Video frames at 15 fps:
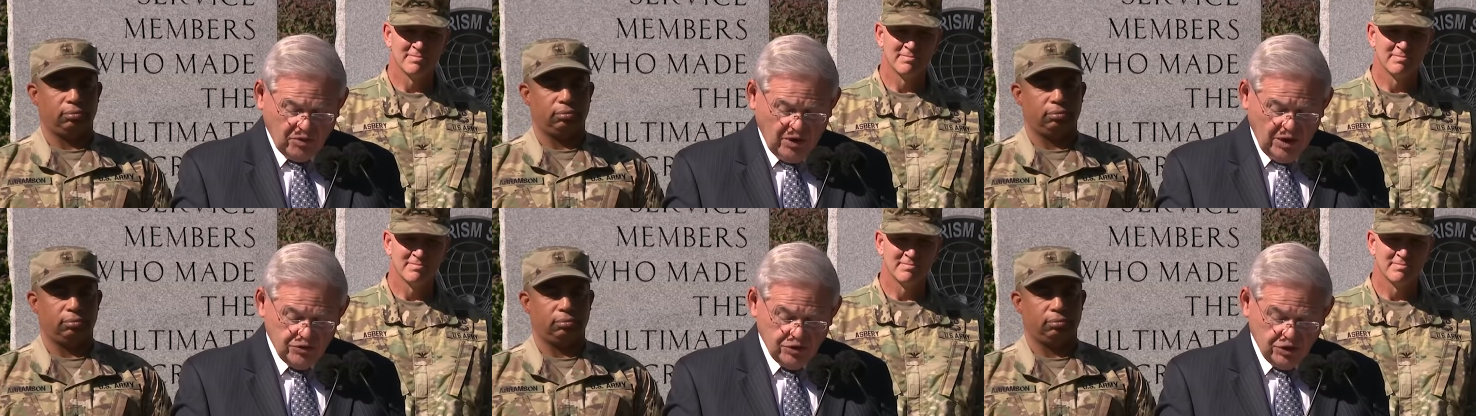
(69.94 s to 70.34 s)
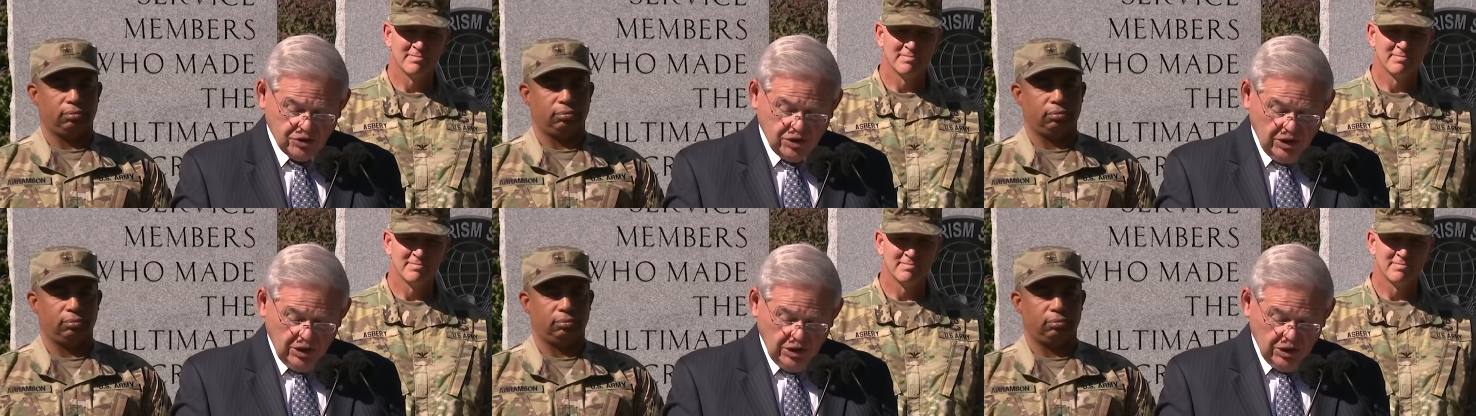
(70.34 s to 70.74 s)

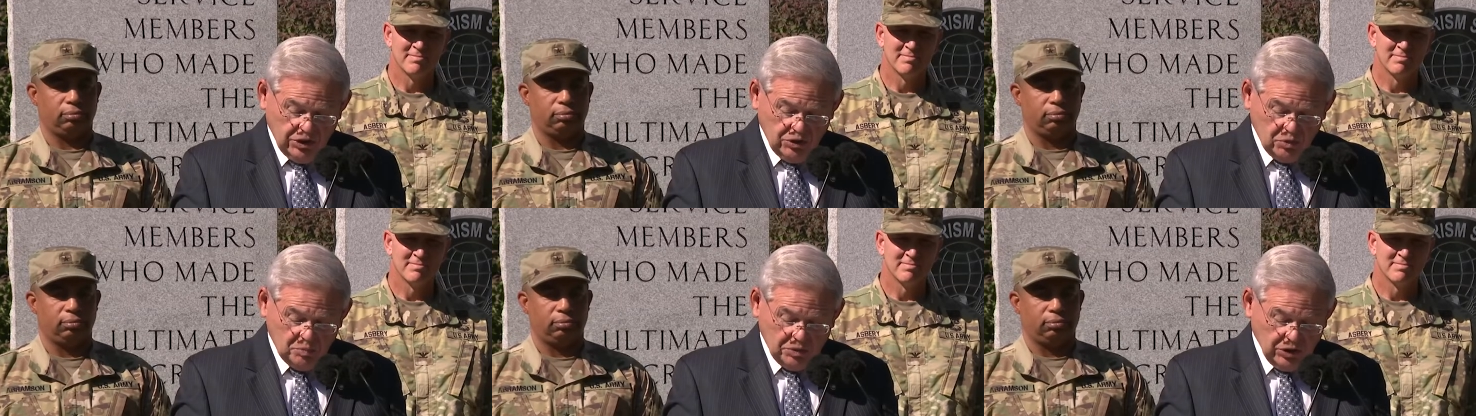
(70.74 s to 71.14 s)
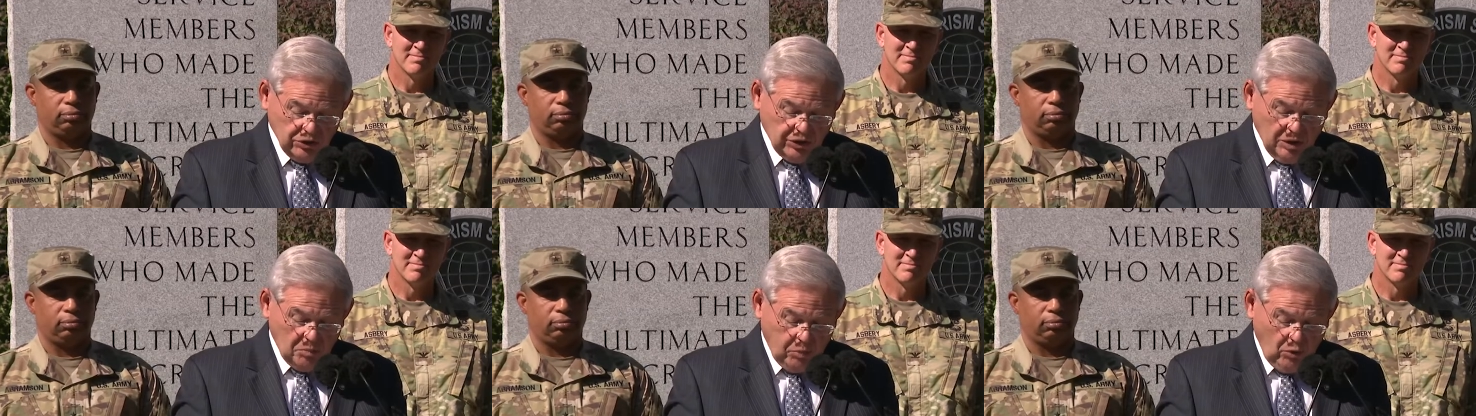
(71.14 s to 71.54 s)
Speaker 1: projects to
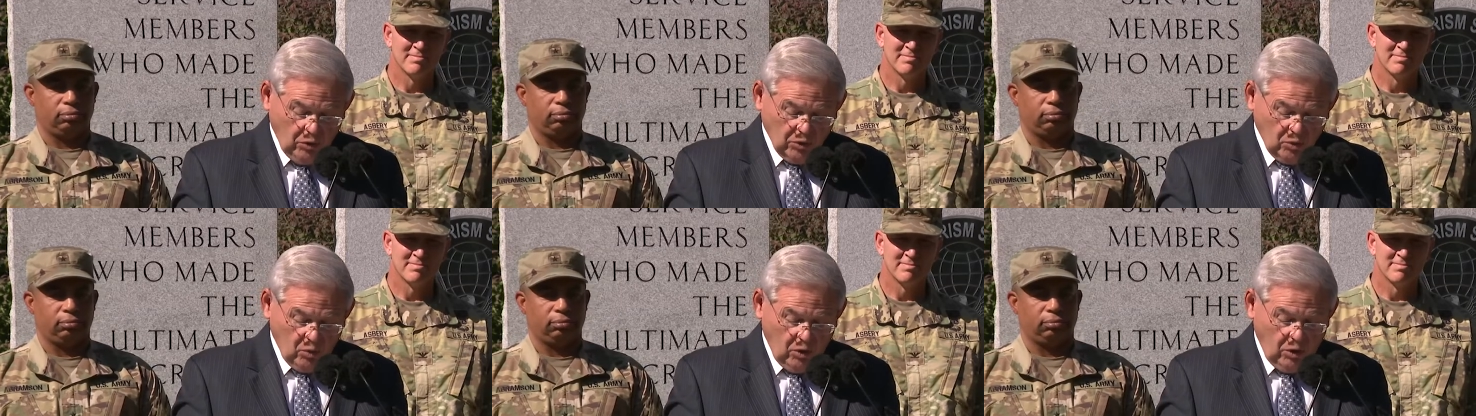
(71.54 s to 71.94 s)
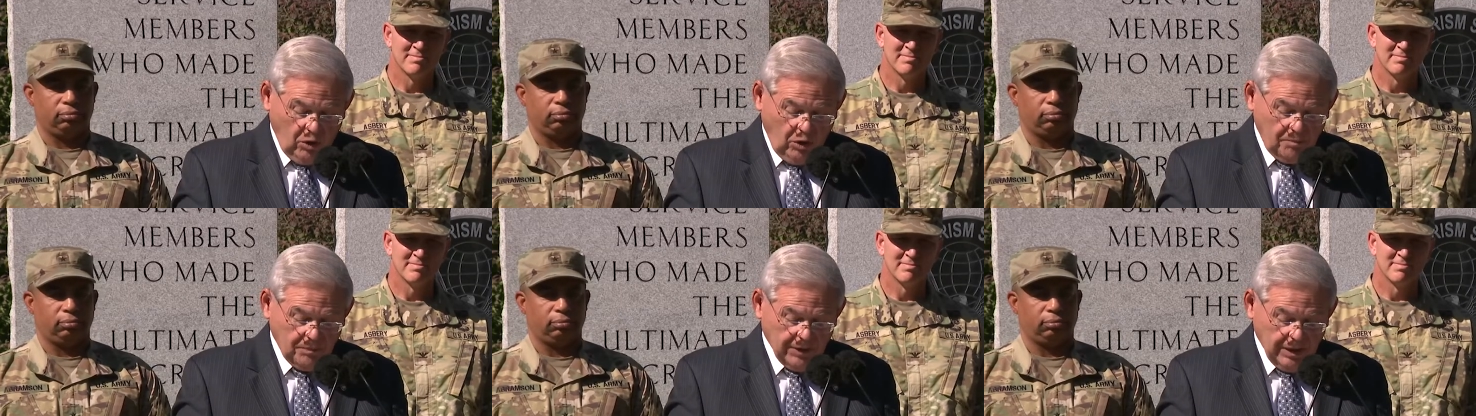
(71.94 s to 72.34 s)
build a border
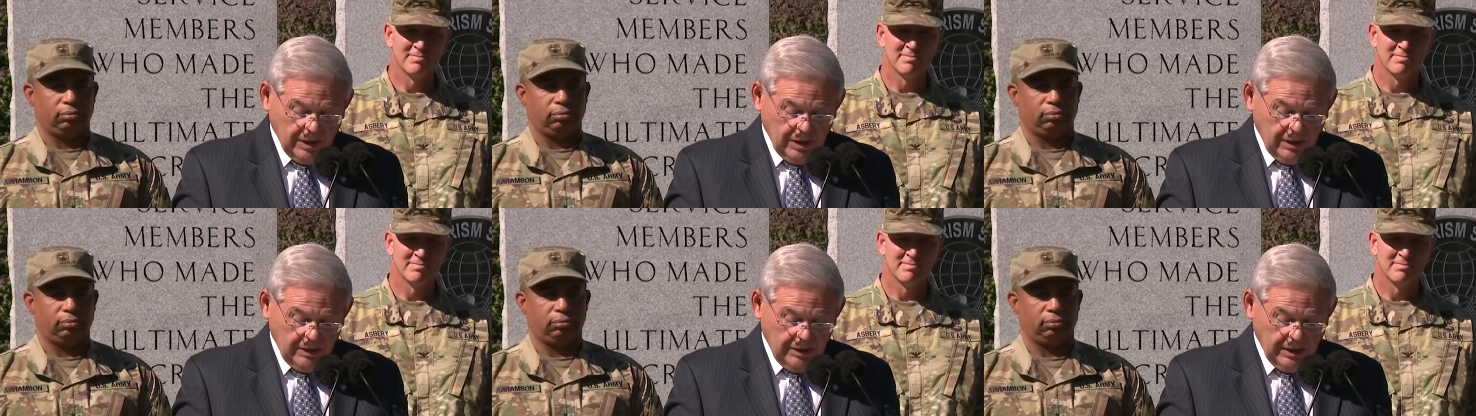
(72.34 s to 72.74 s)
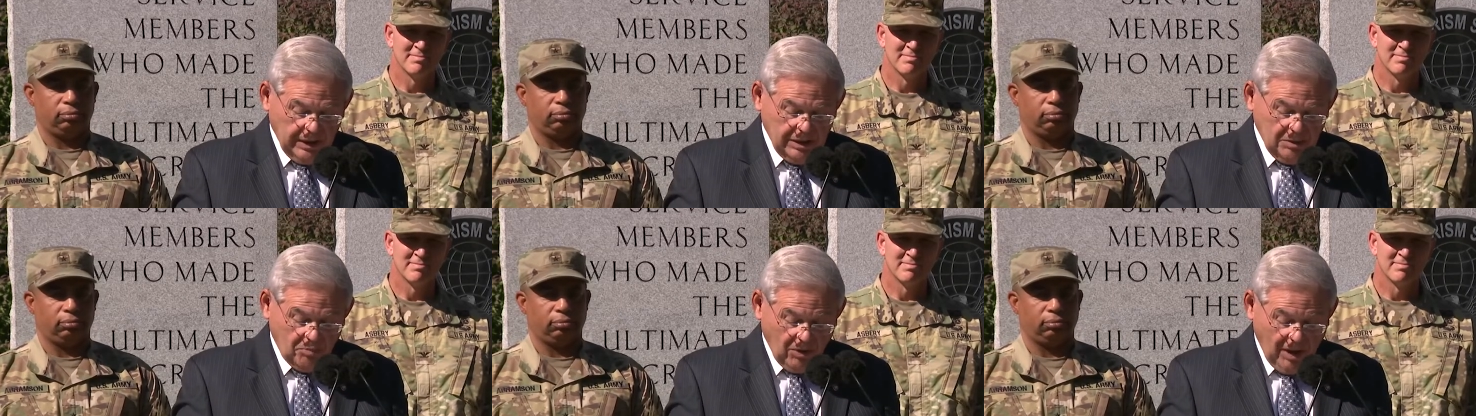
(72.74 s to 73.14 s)
wall
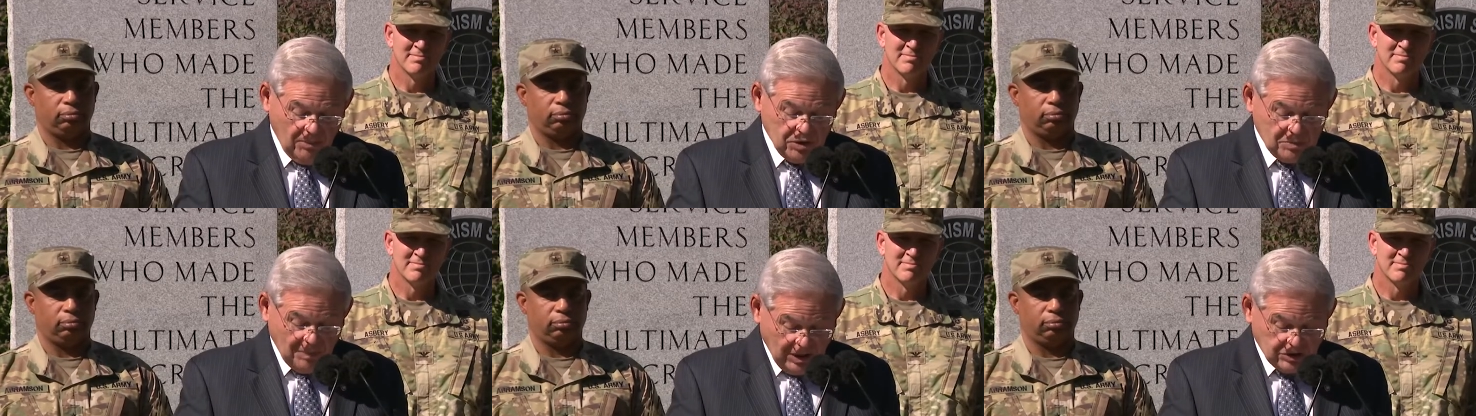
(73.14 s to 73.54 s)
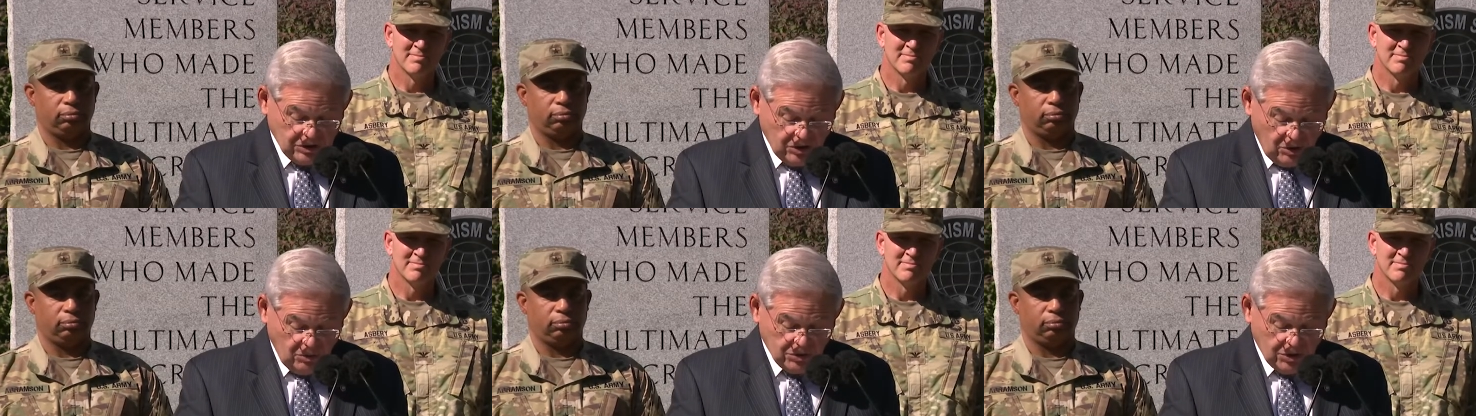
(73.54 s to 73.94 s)
that he promised
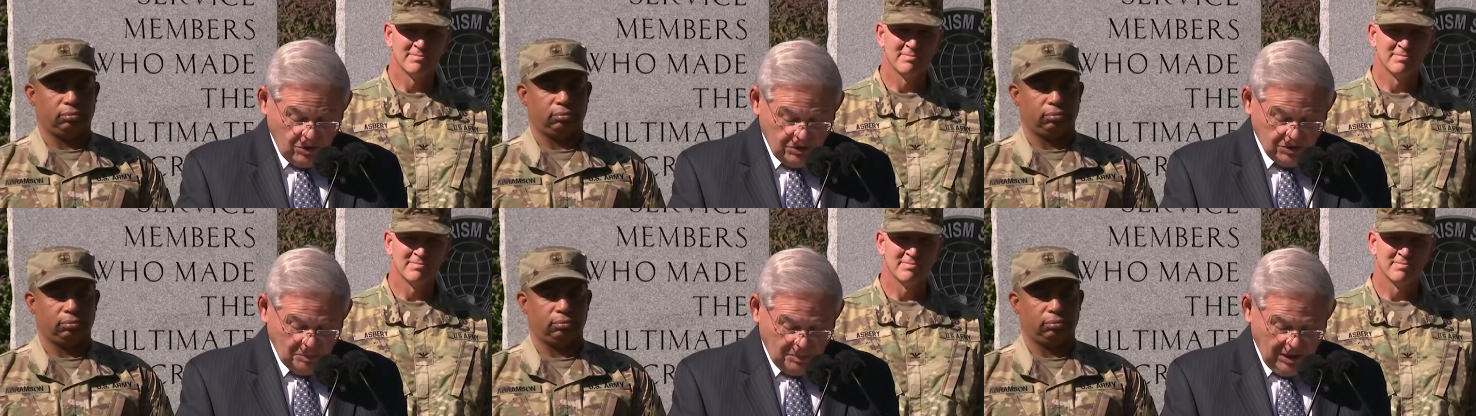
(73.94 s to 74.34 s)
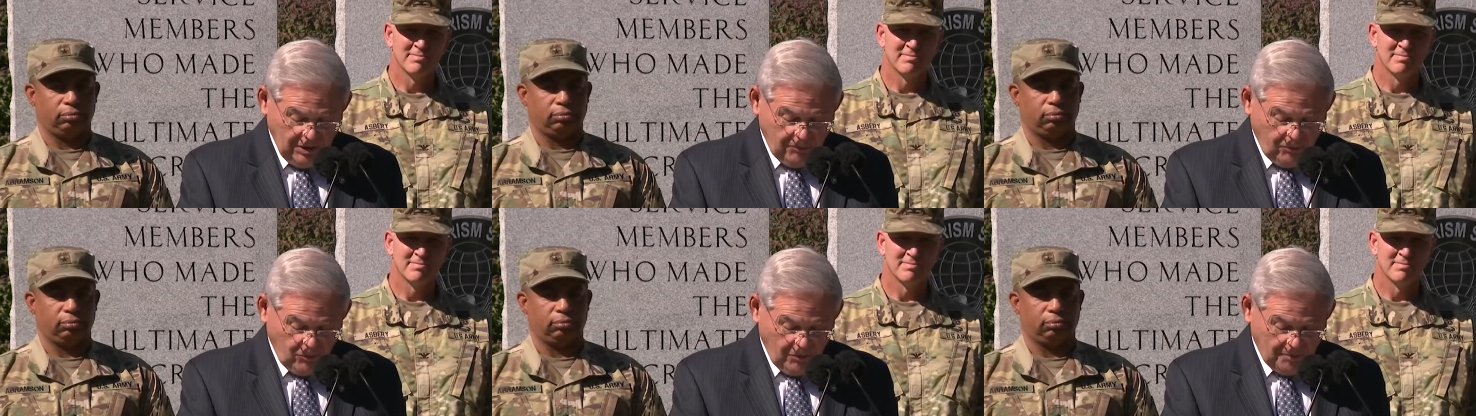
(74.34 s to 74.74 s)
Mexico was going to pay
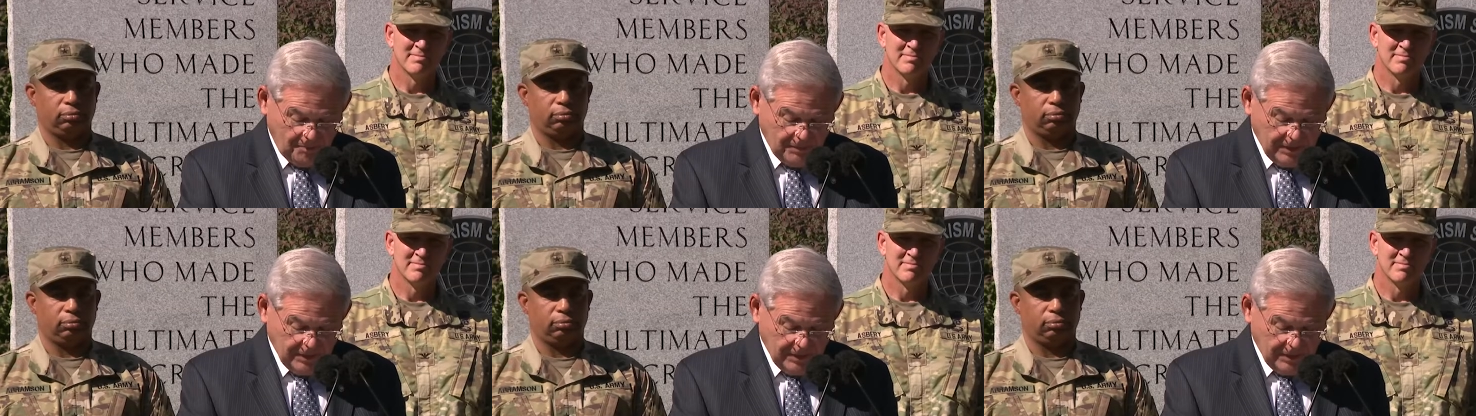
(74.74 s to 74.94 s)
for.